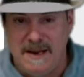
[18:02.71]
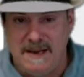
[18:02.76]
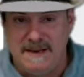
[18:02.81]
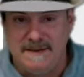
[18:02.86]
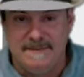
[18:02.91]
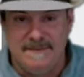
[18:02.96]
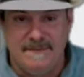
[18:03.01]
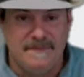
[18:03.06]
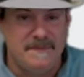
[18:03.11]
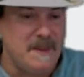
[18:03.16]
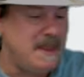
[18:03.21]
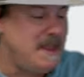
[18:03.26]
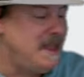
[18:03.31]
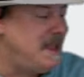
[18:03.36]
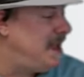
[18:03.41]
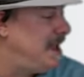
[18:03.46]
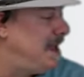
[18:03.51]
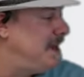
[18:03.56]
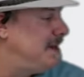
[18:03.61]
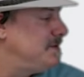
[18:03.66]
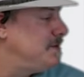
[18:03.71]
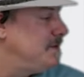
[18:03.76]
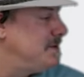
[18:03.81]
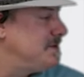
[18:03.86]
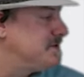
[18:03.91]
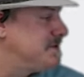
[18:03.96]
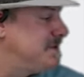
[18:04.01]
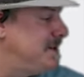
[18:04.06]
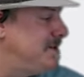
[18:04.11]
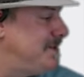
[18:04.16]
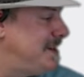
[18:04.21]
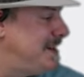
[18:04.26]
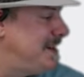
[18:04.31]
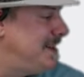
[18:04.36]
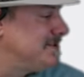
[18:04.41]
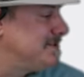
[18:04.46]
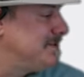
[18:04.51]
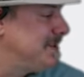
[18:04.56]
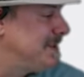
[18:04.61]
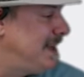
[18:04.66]
in, and we'll see what
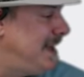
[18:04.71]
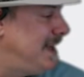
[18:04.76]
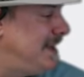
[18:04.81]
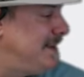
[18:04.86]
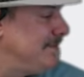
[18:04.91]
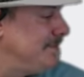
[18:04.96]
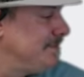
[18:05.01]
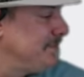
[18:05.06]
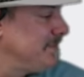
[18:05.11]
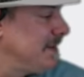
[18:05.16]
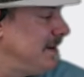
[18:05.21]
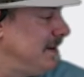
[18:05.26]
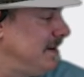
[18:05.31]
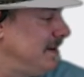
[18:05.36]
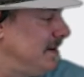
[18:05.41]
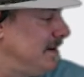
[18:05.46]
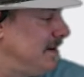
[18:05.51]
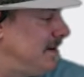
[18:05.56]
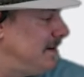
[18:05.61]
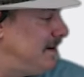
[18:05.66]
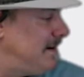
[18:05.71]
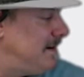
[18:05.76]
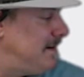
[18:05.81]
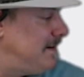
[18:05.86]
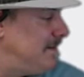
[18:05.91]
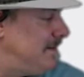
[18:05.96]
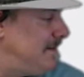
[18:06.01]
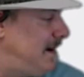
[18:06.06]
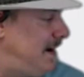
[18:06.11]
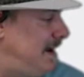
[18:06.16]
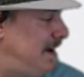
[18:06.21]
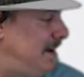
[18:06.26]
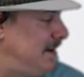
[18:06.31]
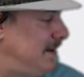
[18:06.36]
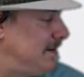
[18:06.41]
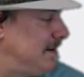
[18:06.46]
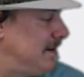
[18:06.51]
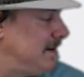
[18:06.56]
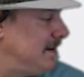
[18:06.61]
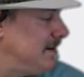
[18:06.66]
else we got. All right.
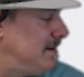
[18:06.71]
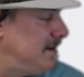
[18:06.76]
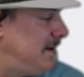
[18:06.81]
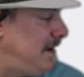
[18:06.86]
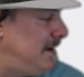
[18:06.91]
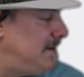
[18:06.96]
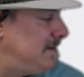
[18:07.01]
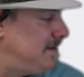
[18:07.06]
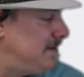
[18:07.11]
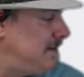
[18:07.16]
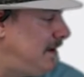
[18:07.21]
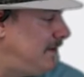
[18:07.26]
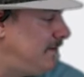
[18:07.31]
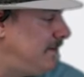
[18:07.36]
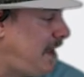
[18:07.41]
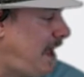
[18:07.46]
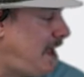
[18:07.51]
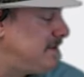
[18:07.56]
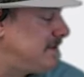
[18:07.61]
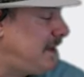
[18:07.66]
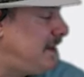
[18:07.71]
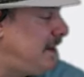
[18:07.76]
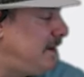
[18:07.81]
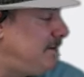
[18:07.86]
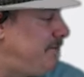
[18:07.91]
You guys, you guys got